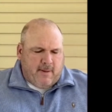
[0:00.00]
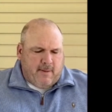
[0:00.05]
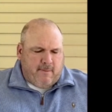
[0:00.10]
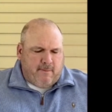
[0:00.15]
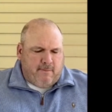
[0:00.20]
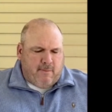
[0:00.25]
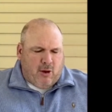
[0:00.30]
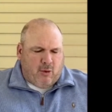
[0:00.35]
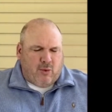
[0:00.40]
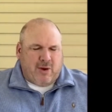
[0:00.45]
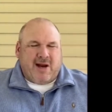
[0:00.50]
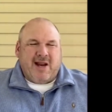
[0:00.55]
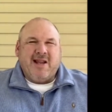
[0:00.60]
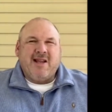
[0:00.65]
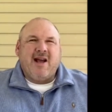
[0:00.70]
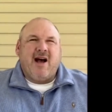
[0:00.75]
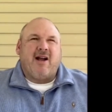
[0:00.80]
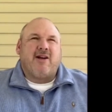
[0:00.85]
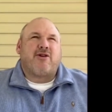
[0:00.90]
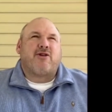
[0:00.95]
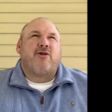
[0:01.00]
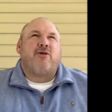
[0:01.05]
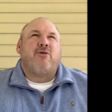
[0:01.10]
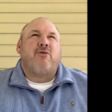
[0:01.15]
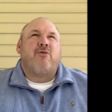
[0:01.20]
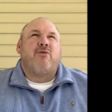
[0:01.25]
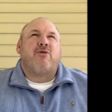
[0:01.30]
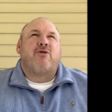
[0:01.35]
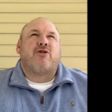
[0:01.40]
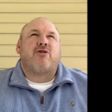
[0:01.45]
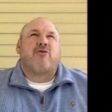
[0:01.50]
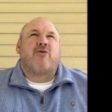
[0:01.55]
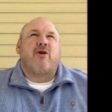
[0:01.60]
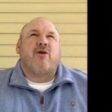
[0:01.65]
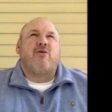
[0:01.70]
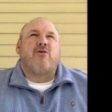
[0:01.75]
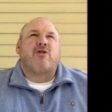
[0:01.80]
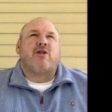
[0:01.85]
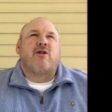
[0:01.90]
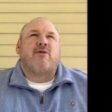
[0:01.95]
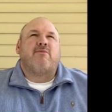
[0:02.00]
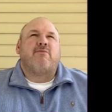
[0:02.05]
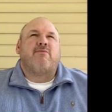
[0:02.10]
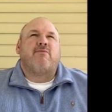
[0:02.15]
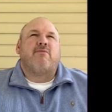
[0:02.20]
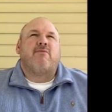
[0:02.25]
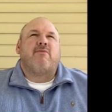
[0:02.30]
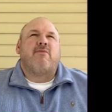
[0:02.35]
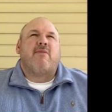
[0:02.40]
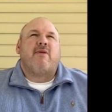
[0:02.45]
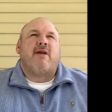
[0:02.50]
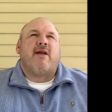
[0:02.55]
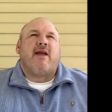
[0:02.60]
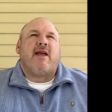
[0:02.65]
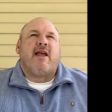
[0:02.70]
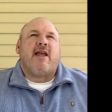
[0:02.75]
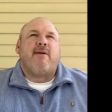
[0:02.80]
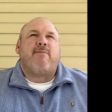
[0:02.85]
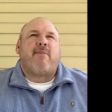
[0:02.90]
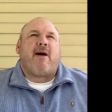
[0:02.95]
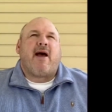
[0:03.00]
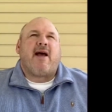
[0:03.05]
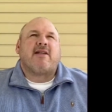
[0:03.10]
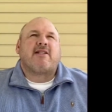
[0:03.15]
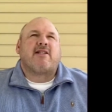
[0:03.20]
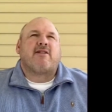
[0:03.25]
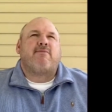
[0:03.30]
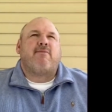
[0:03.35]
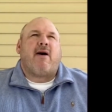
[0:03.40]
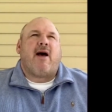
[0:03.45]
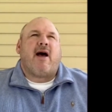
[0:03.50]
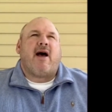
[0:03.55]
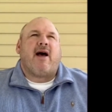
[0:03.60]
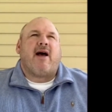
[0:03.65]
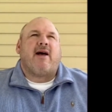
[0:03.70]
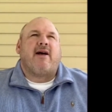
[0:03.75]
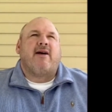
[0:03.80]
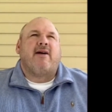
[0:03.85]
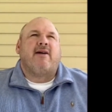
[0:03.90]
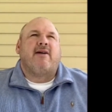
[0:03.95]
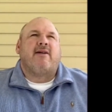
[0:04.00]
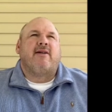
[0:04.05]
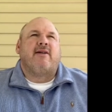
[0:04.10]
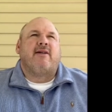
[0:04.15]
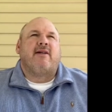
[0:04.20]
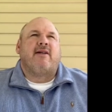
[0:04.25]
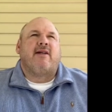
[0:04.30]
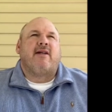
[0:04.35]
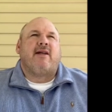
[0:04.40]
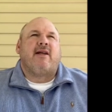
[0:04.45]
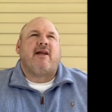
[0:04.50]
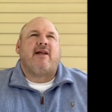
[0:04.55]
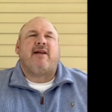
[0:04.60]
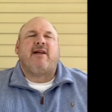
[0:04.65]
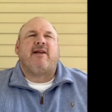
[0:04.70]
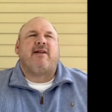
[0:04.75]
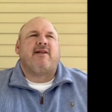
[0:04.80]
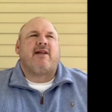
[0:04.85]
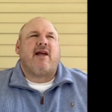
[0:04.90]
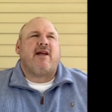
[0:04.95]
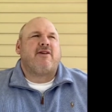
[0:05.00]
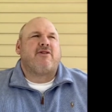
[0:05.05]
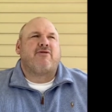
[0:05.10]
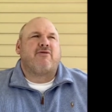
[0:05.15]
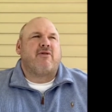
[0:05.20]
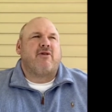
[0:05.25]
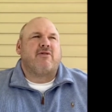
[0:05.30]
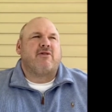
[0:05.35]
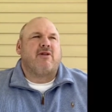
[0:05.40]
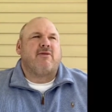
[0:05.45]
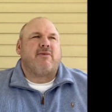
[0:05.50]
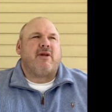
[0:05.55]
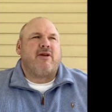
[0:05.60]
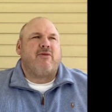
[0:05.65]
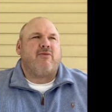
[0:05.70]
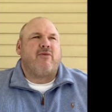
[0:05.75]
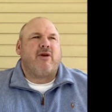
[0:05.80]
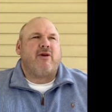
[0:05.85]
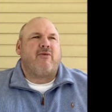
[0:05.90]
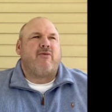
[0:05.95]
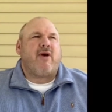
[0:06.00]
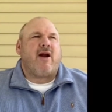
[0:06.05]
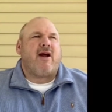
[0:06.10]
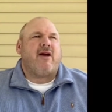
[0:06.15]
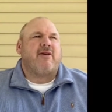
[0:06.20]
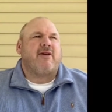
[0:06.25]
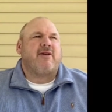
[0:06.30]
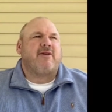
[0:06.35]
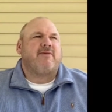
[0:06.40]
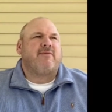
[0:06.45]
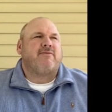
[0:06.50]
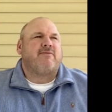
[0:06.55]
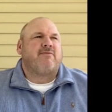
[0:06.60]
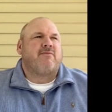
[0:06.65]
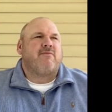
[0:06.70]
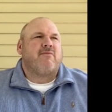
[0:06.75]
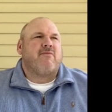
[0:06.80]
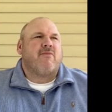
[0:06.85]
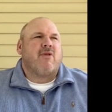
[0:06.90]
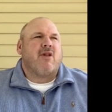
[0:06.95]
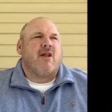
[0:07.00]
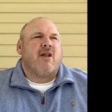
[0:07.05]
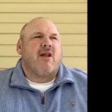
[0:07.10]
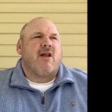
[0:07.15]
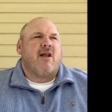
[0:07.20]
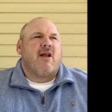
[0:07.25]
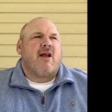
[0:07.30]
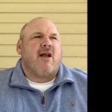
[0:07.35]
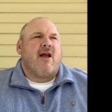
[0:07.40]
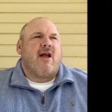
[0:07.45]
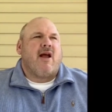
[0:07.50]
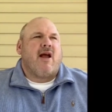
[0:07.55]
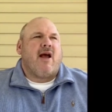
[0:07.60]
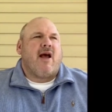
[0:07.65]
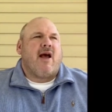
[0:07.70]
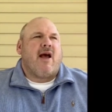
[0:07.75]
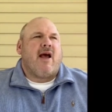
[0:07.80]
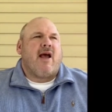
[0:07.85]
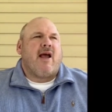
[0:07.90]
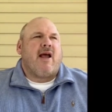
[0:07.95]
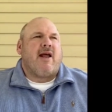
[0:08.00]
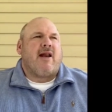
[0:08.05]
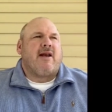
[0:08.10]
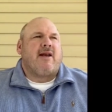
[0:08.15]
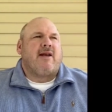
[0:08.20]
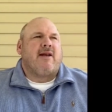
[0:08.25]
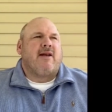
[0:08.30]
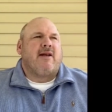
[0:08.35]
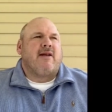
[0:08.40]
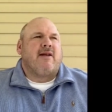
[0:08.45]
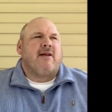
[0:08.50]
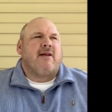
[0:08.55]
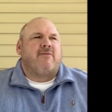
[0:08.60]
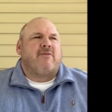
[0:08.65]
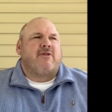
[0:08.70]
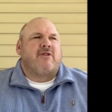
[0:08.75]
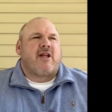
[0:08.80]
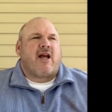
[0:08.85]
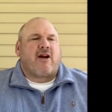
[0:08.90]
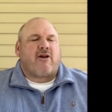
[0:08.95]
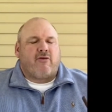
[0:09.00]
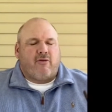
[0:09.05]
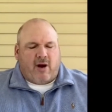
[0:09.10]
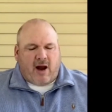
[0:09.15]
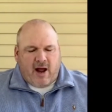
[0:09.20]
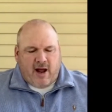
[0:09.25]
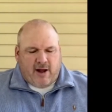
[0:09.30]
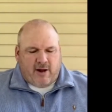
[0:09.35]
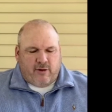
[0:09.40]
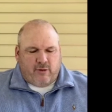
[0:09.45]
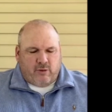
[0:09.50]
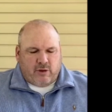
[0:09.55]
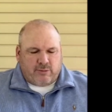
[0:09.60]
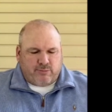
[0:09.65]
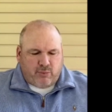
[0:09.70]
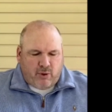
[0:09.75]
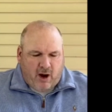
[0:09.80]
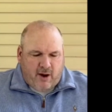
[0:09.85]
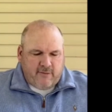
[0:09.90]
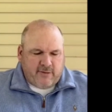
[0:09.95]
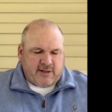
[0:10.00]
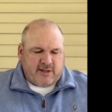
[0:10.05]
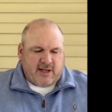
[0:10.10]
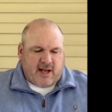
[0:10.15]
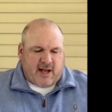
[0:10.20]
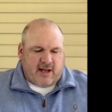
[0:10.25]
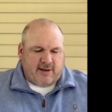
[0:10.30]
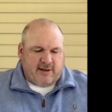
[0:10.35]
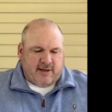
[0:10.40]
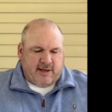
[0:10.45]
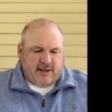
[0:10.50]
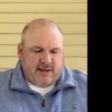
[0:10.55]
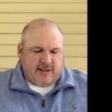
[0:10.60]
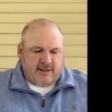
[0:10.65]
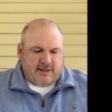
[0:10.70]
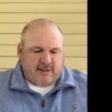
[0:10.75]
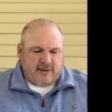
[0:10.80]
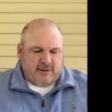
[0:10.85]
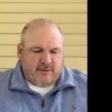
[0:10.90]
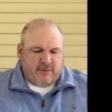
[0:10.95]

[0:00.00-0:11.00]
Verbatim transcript: But when he got to Jerusalem, he passeth by. He didn't take Jerusalem. He went around it. And Zechariah was prophesying this.